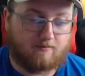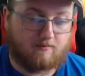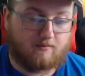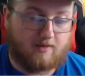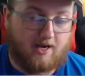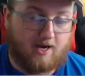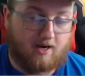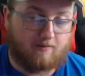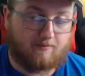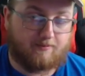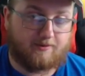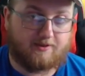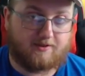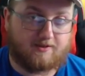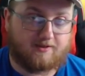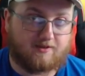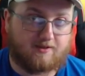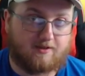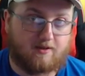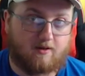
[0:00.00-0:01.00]
output
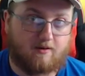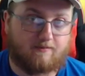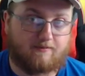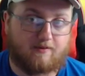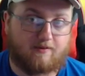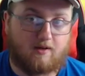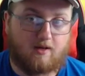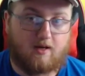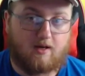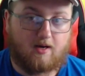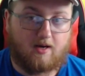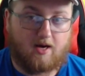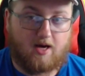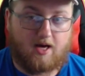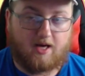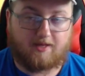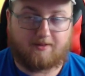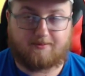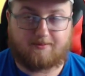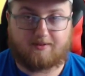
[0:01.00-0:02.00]
this stuff at
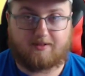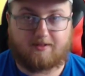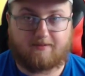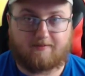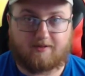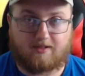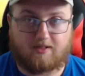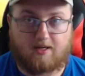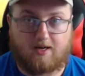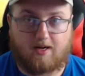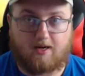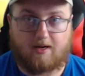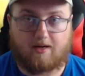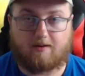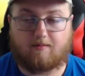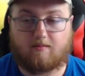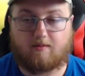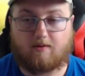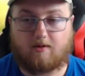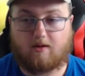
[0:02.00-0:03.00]
a specific
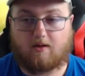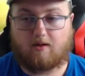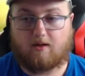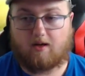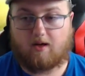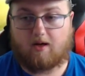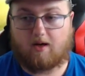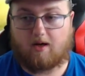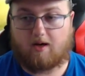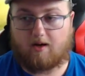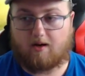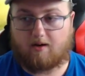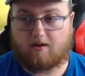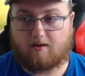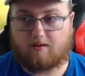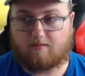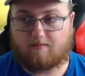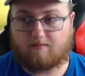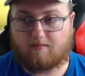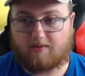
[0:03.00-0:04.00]
time.
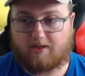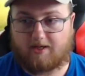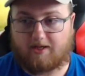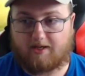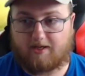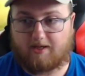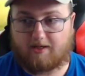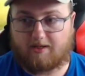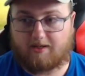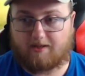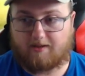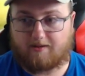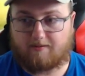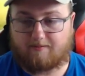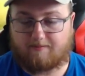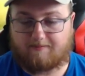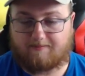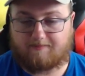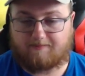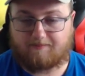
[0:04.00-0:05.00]
And
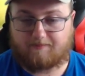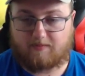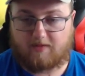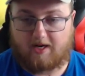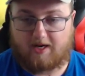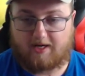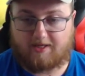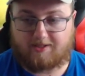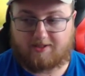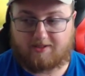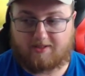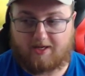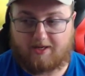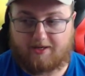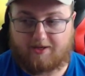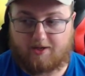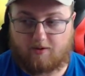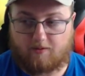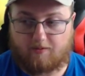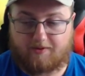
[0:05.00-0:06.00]
I
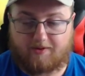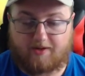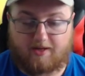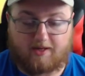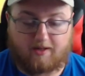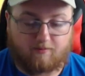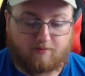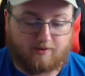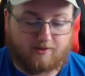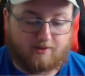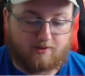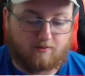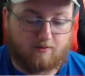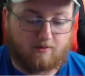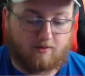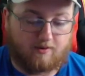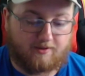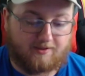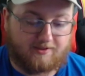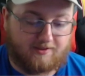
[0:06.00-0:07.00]
don't think with doing
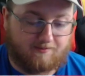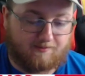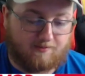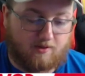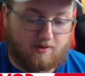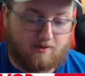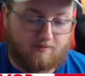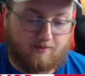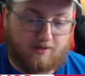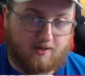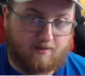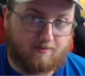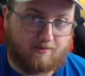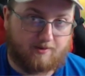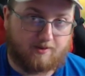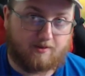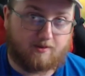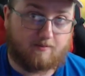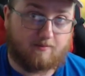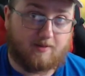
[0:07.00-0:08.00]
all this I'm gonna be able
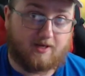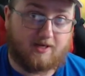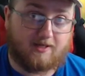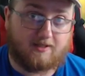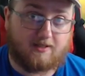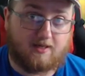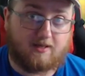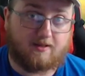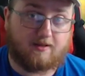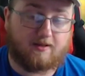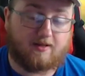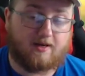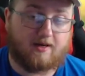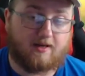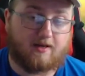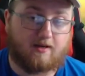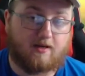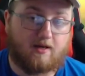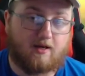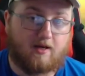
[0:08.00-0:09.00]
to maintain
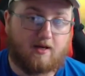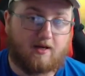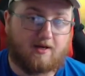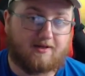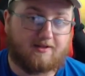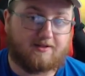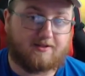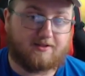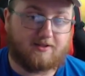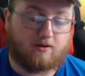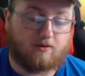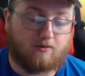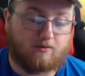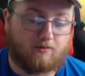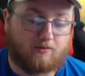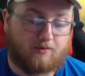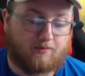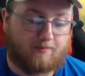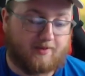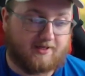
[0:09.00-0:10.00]
that. And so
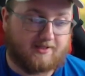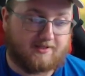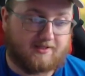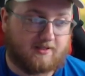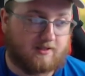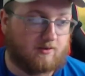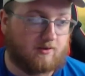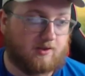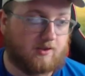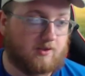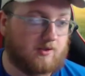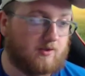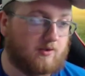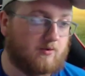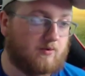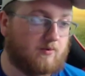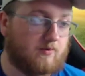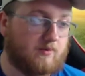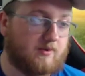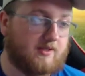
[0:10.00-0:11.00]
the best thing you can
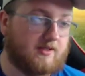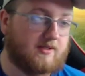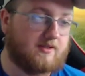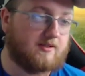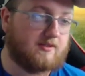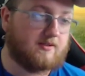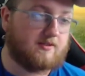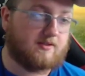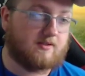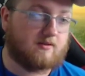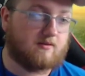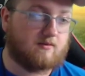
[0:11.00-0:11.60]
do is